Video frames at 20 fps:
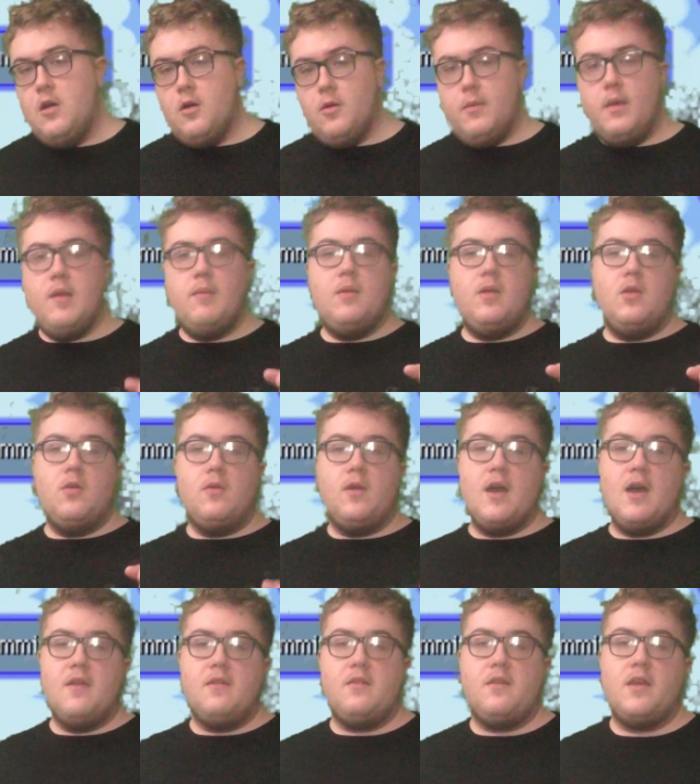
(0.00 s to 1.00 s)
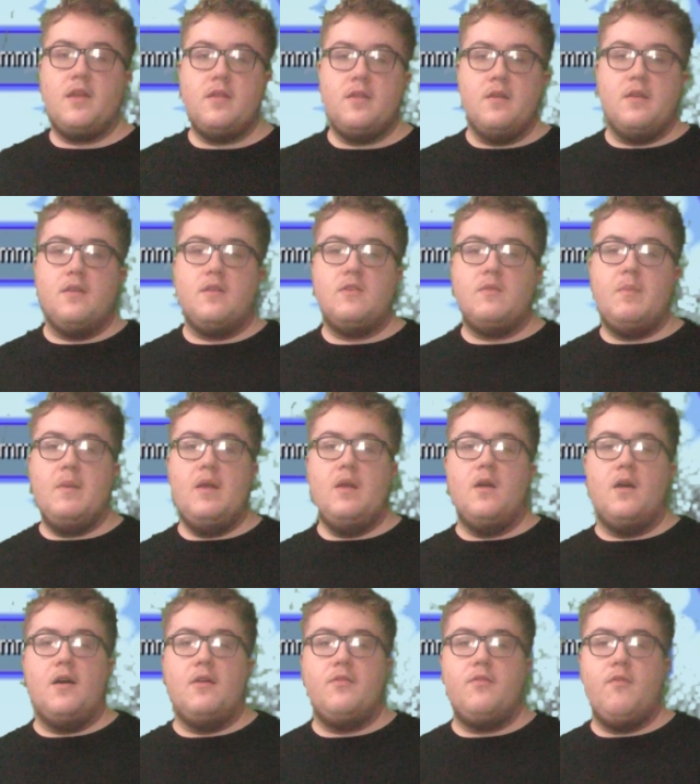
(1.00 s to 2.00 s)
Or maybe you guys like the
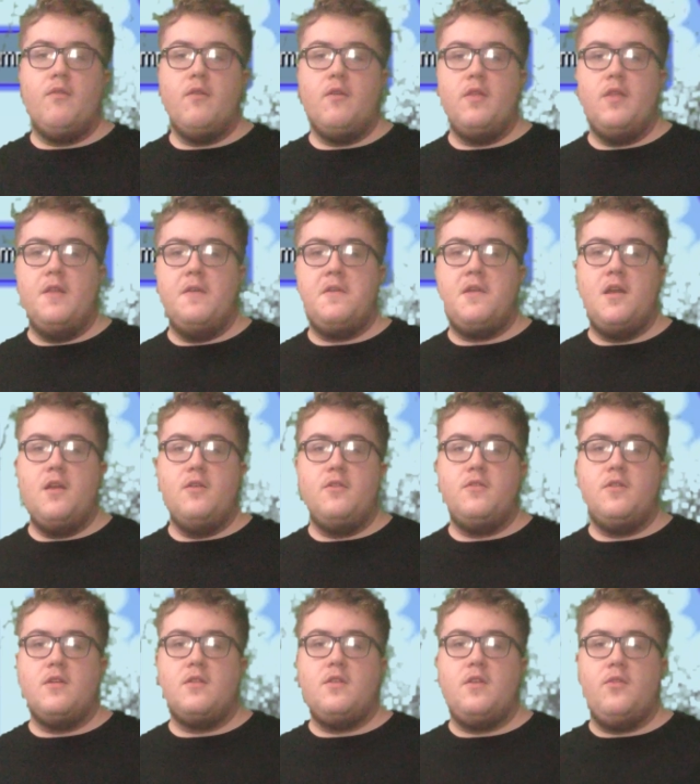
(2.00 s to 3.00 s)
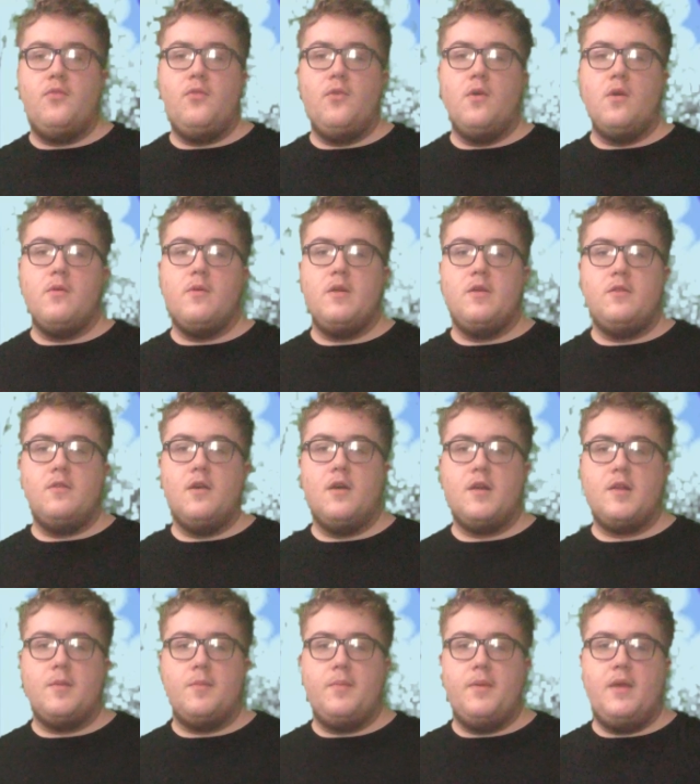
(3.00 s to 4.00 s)
spin-off for Nintendo 64 where you
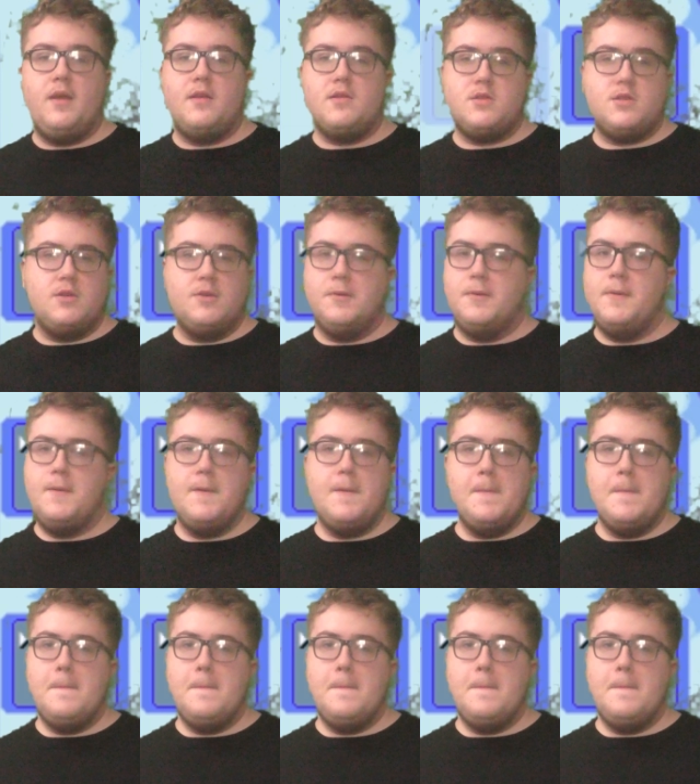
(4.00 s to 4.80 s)
talk to Pikachu.